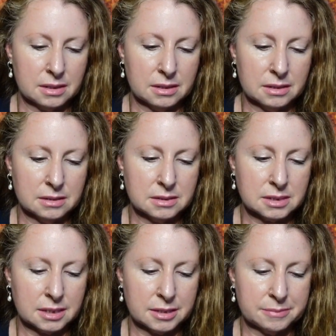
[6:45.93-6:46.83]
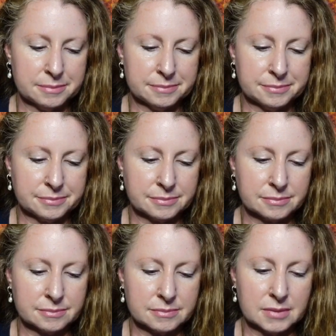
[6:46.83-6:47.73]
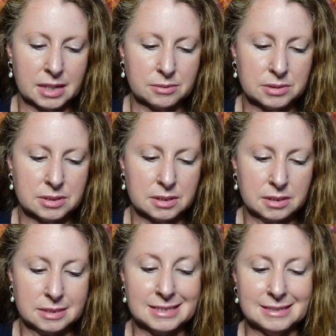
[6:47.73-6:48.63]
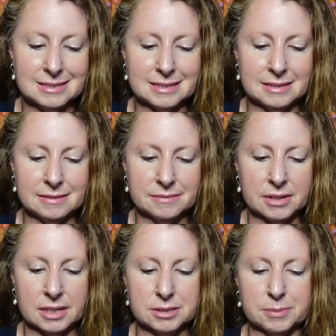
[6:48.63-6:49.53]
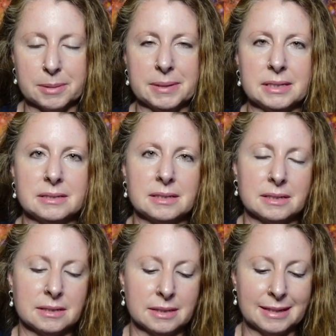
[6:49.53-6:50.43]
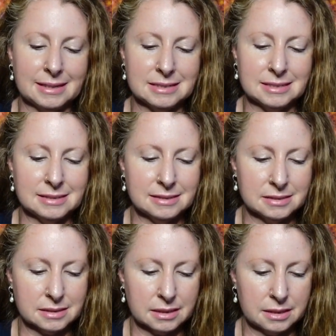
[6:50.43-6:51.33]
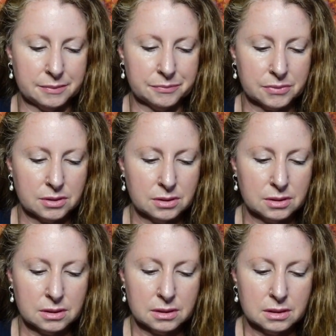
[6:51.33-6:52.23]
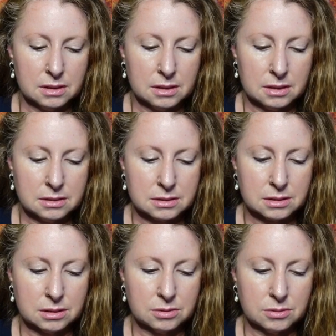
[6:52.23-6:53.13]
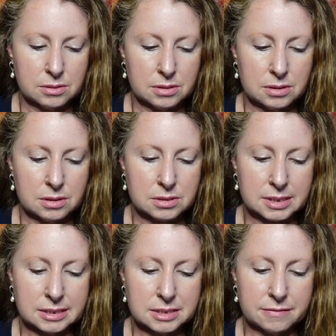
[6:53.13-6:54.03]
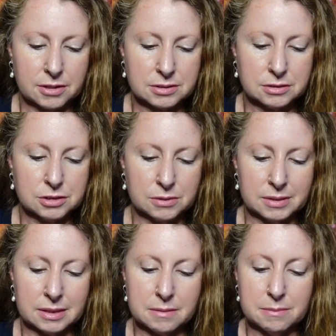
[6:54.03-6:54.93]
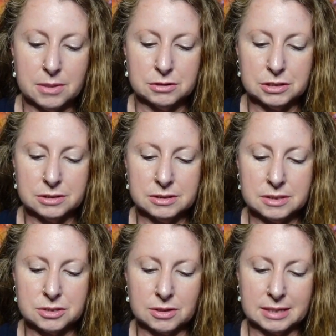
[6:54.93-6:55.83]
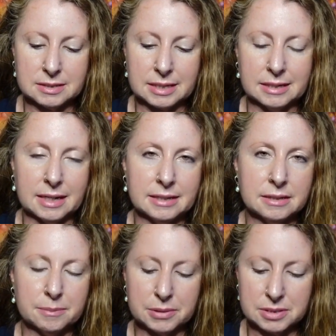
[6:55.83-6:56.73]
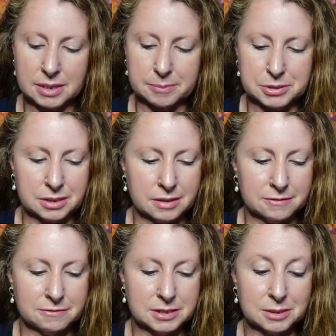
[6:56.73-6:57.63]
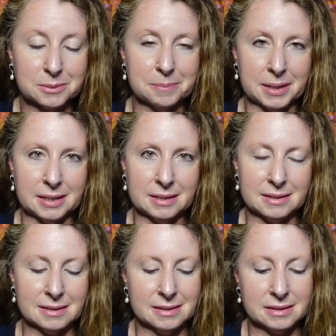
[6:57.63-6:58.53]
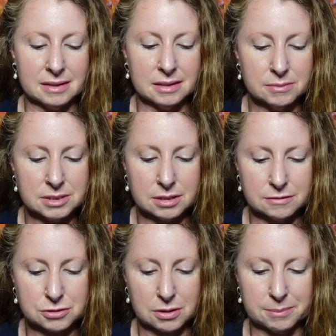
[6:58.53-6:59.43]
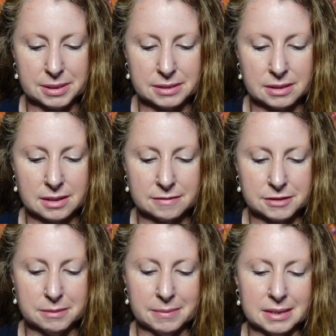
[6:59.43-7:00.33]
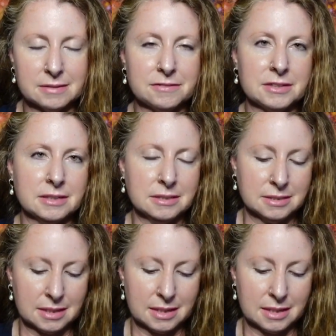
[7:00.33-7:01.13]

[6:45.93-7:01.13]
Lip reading: And that was a CDC Kaiser Permanente ACE study. So studies have also shown that emotional distress can heighten the perception of physical pain and that unresolved trauma often manifests